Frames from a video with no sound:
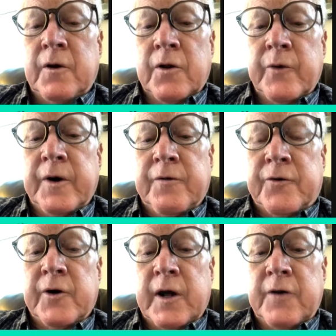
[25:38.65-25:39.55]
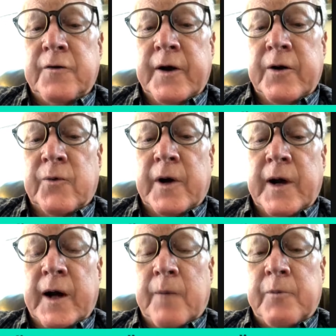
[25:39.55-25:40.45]
3 or 4 days later, what
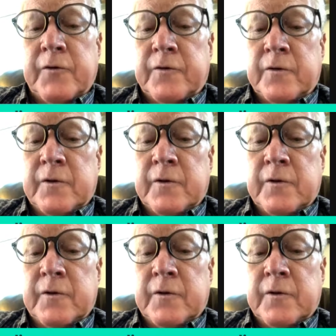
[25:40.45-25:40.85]
happens?